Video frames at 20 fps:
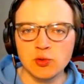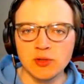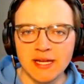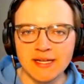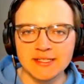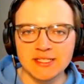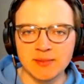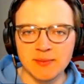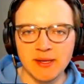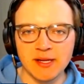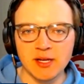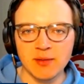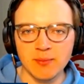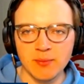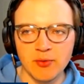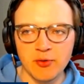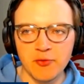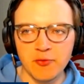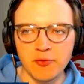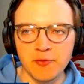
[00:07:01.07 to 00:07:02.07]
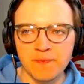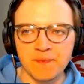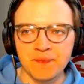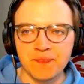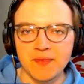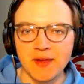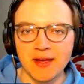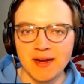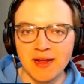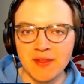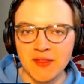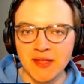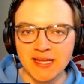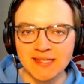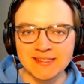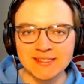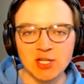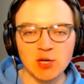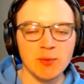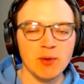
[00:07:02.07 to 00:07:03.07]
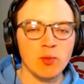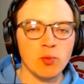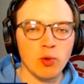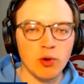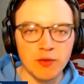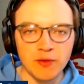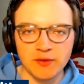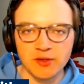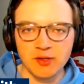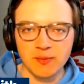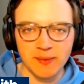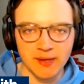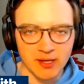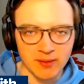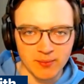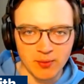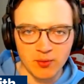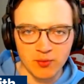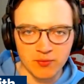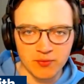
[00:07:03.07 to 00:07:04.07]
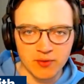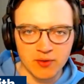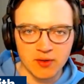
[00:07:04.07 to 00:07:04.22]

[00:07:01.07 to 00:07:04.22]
late to make a move, and I think it'd still be worth it to make a move.